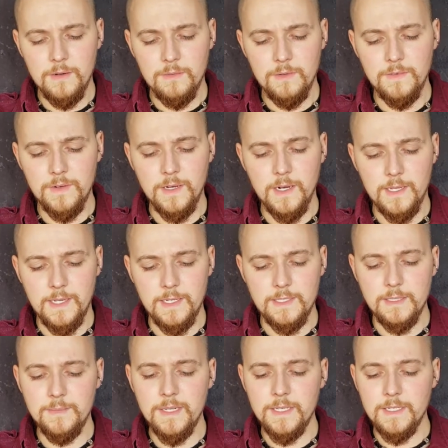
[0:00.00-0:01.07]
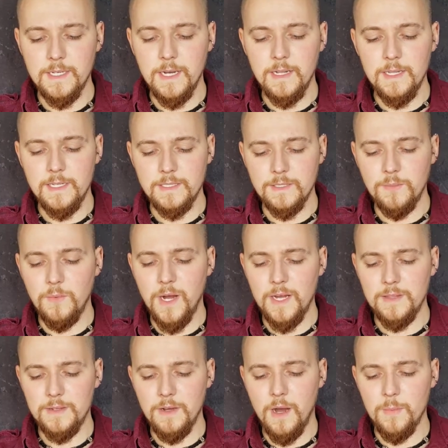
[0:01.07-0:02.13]
We've got to get some intel as to
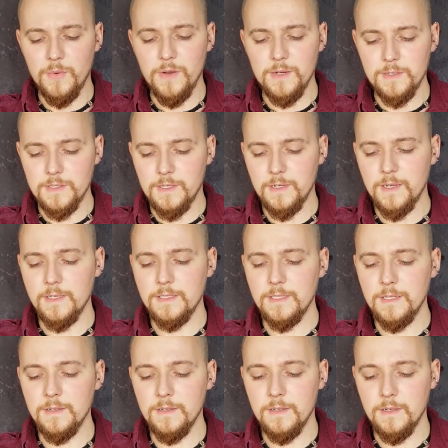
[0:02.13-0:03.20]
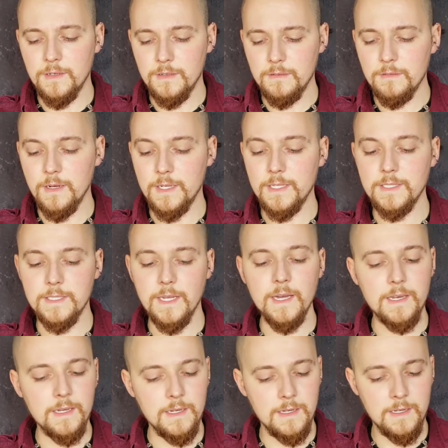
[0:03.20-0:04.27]
why the operator took us here, Ruggy
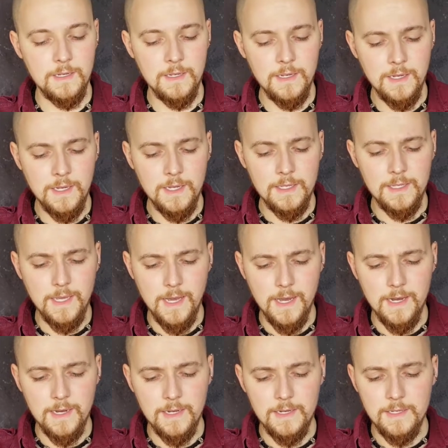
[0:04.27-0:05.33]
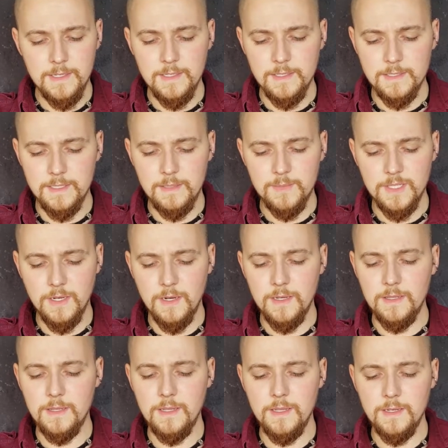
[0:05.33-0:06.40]
said. Yeah, it seems
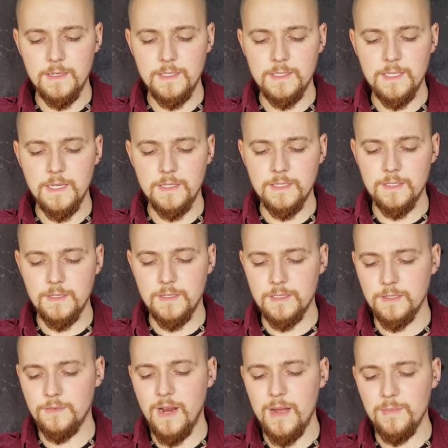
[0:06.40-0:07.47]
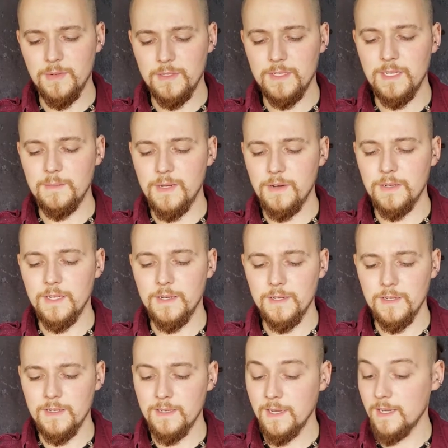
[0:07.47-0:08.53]
odd they'd sent a scrapper team out
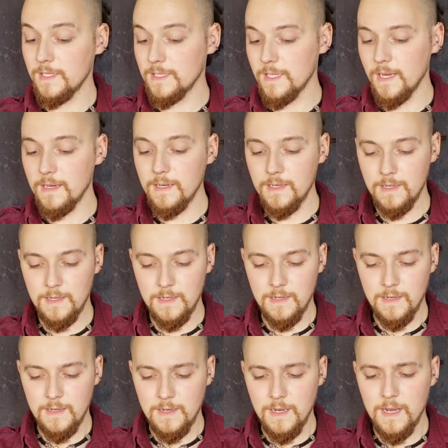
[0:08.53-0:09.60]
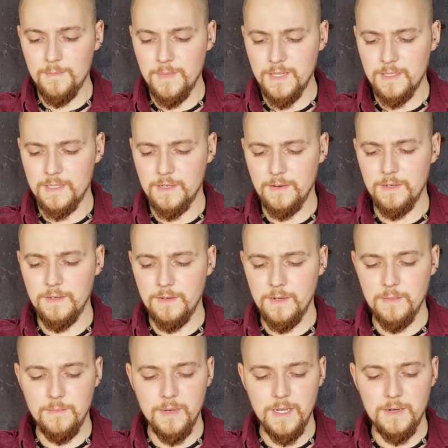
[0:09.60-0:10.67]
here, I said. A military
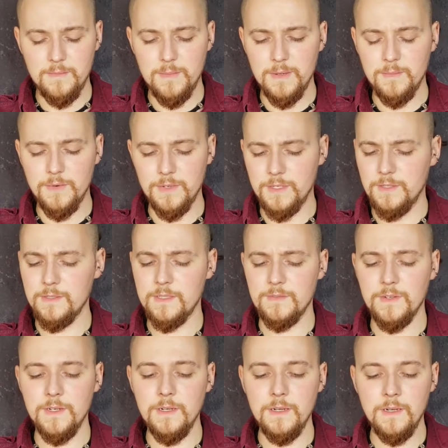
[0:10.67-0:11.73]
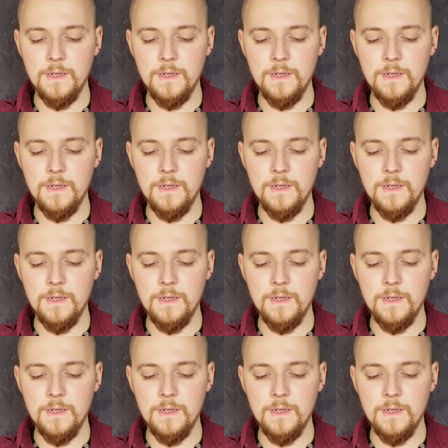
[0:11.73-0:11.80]
unit might have been more useful.